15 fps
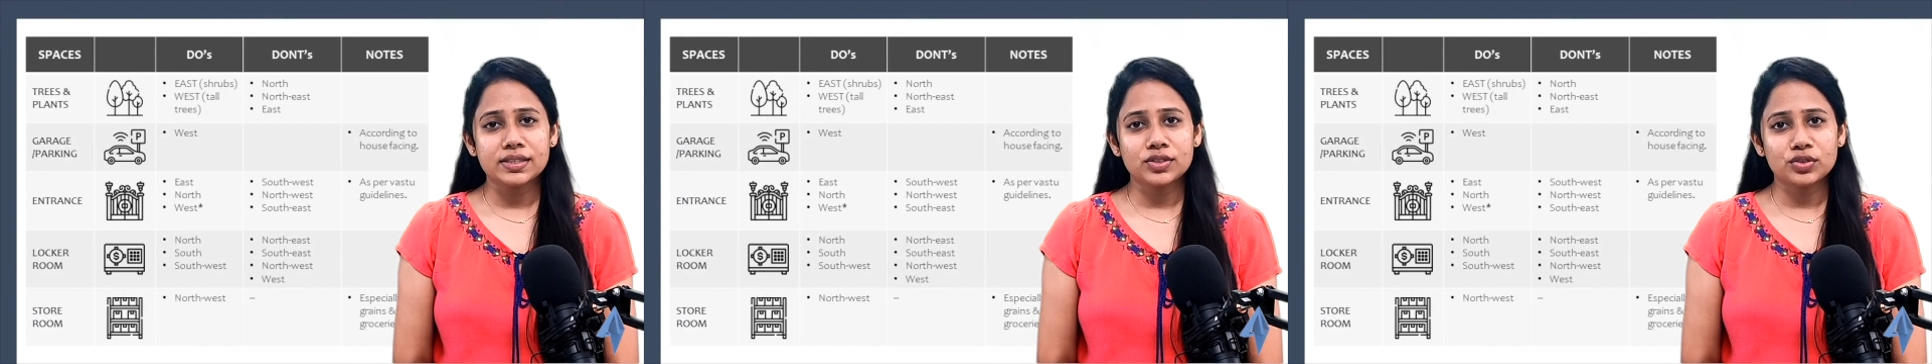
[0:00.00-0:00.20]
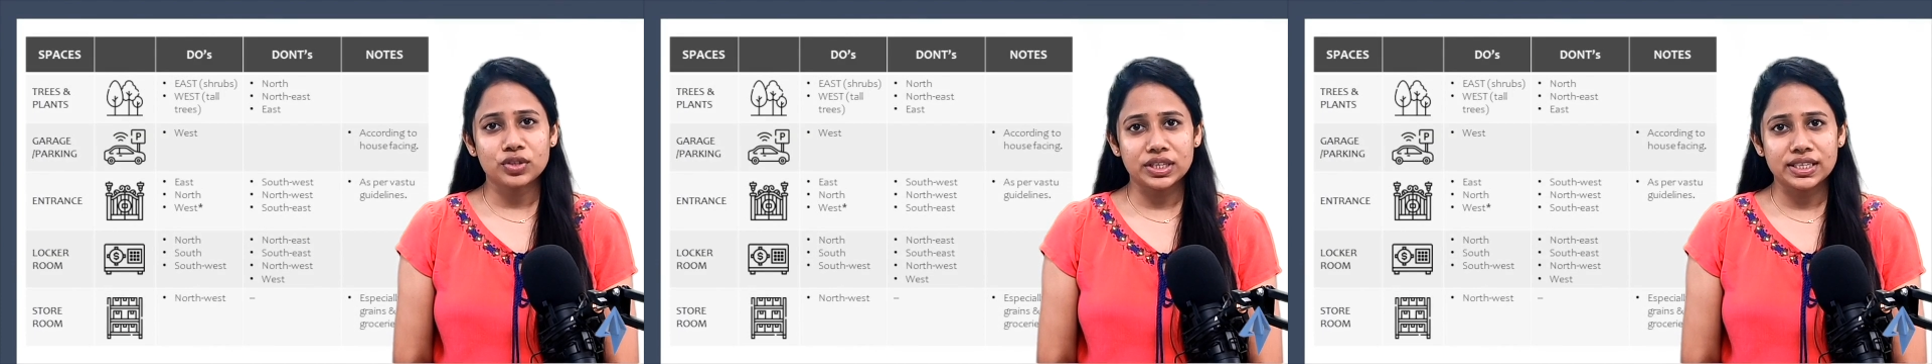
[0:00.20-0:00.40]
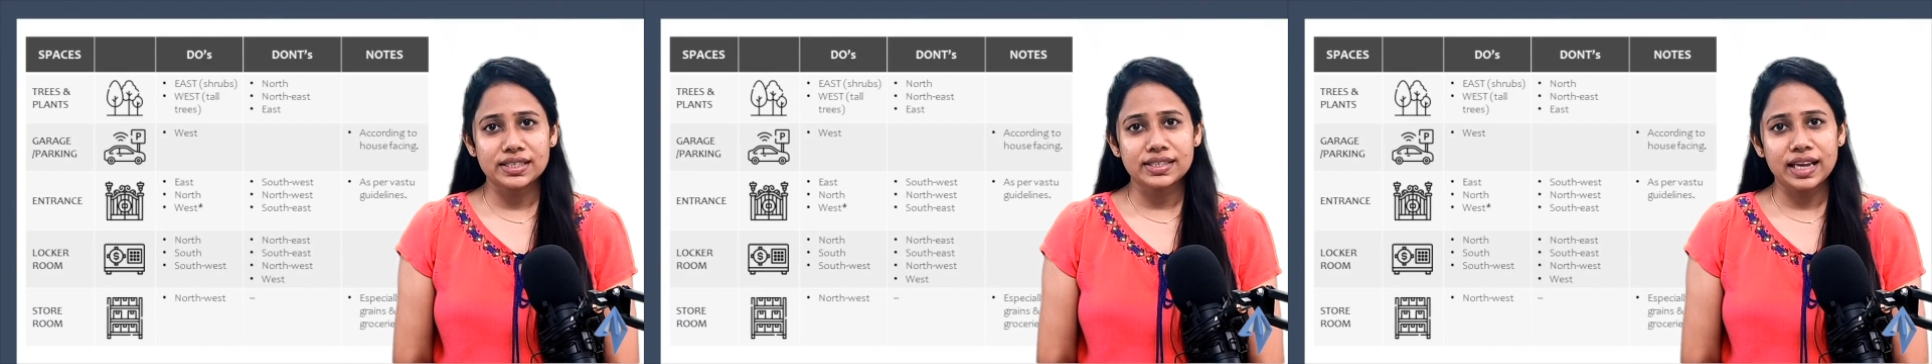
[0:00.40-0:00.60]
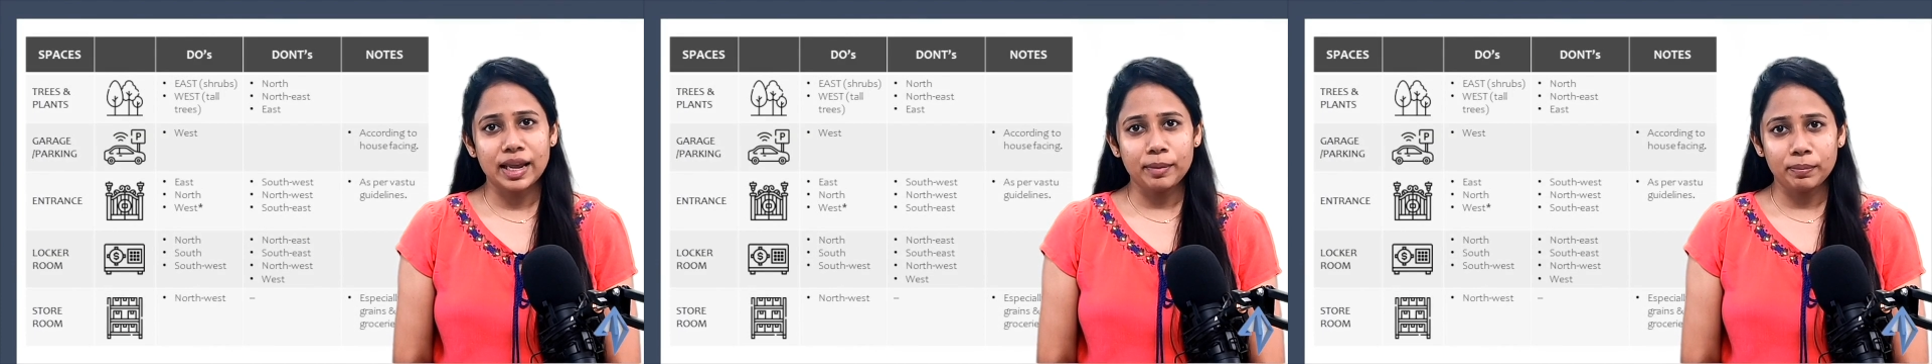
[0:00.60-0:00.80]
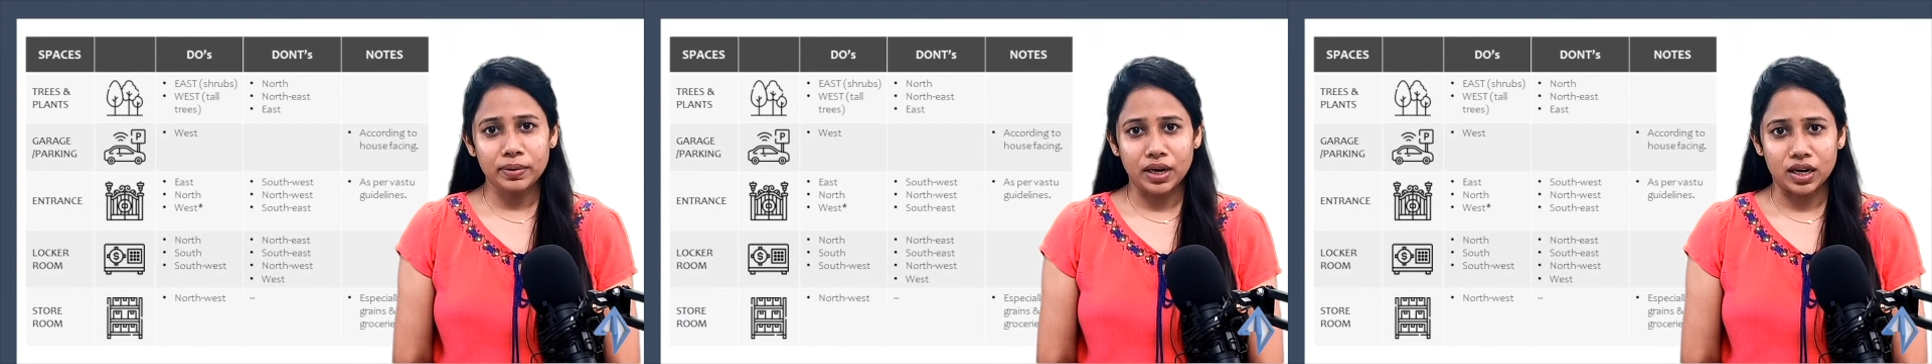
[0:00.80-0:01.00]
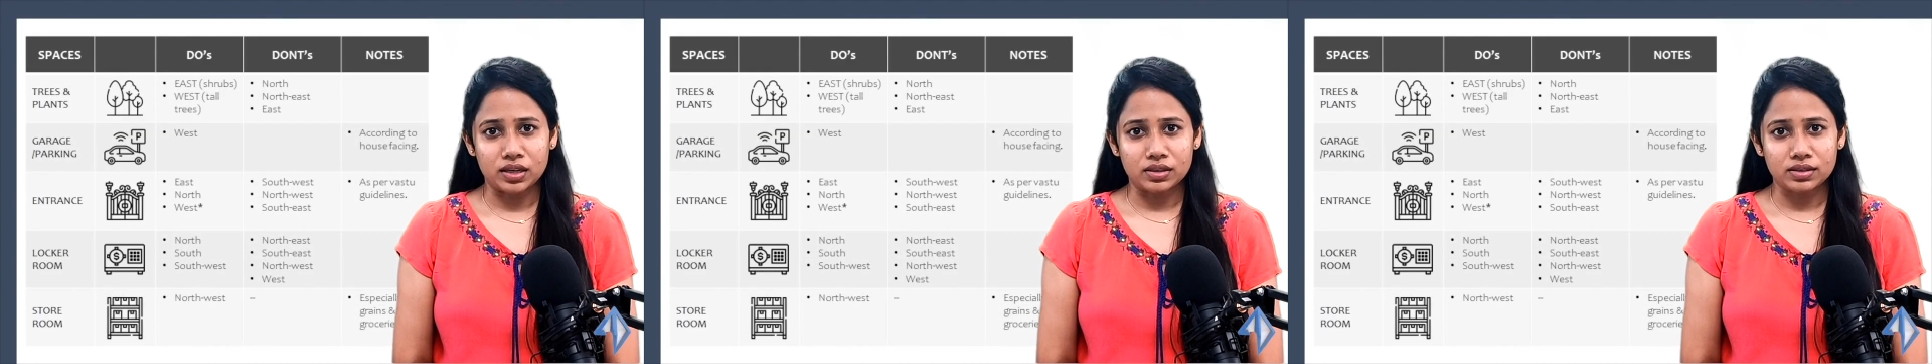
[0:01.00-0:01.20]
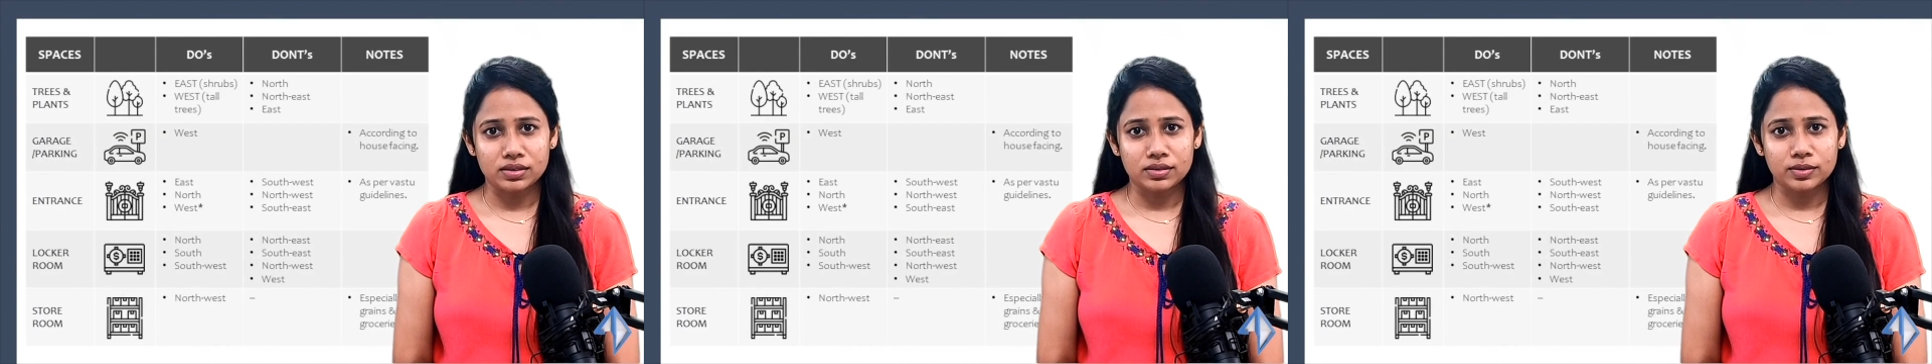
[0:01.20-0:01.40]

trees and plants.